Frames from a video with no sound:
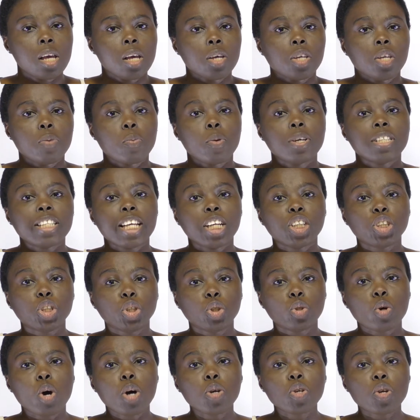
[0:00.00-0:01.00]
You must
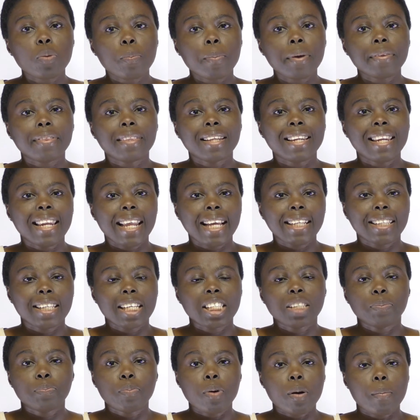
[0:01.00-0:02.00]
ensure you meet the
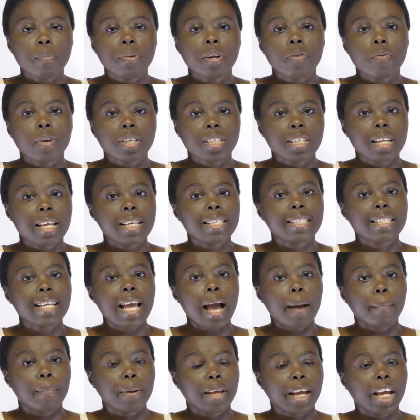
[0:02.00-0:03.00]
latest permanent residency
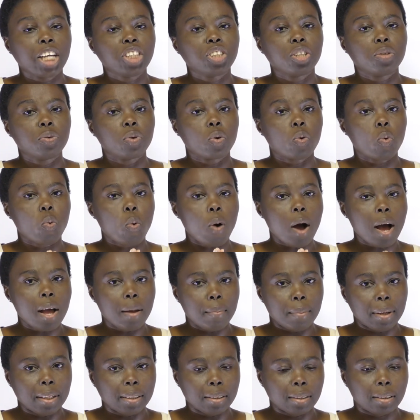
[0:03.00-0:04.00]
application
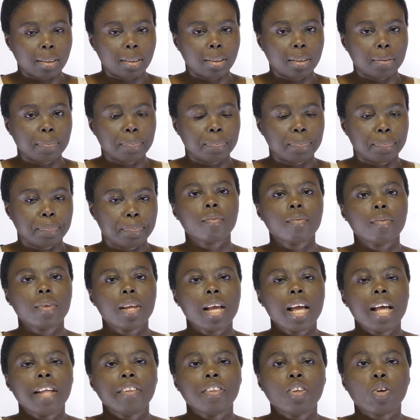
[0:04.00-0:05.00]
requirements.
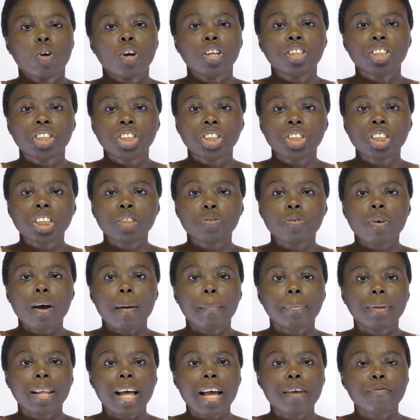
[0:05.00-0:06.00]
The conditions for
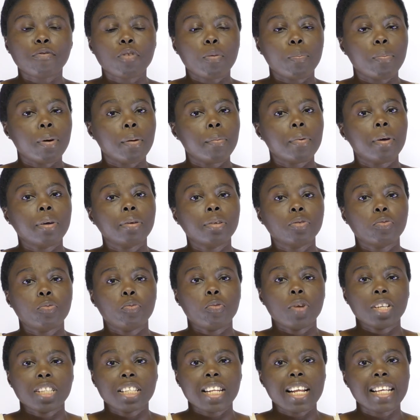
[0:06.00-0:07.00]
applying for permanent
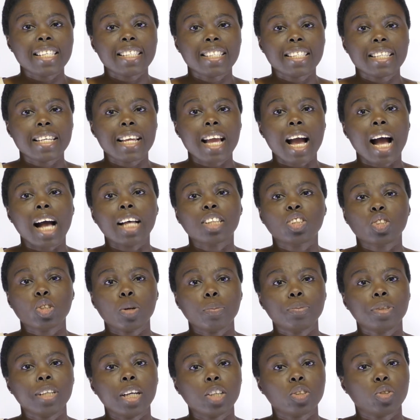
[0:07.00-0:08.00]
residency are
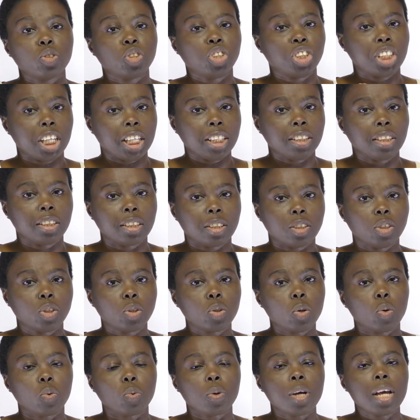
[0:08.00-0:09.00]
subject to changes,
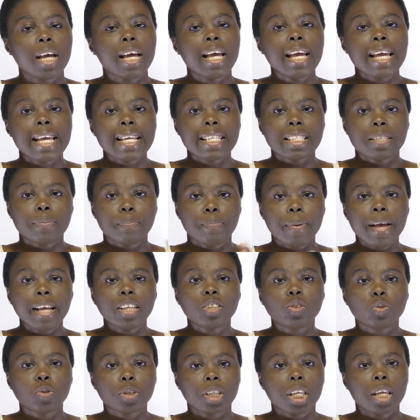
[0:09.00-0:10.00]
so it's
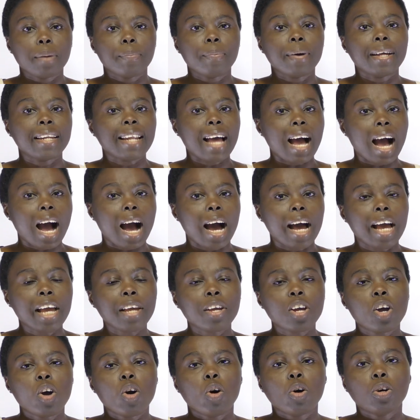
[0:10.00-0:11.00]
best to keep an eye
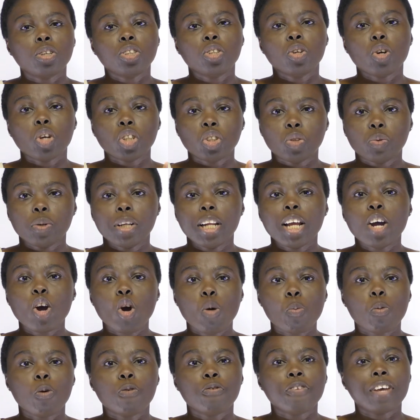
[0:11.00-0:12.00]
on the Australian
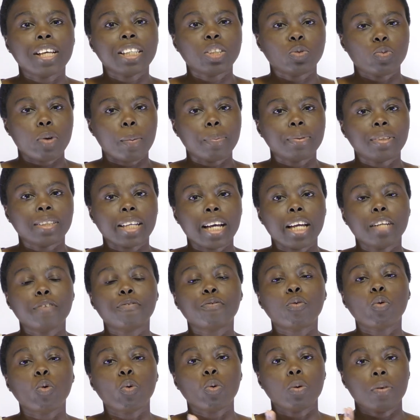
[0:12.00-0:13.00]
Home Affairs website
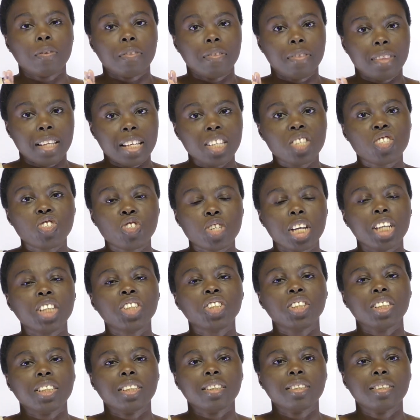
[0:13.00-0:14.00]
for these
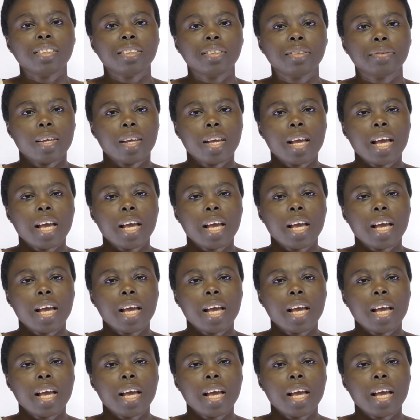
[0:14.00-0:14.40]
changes.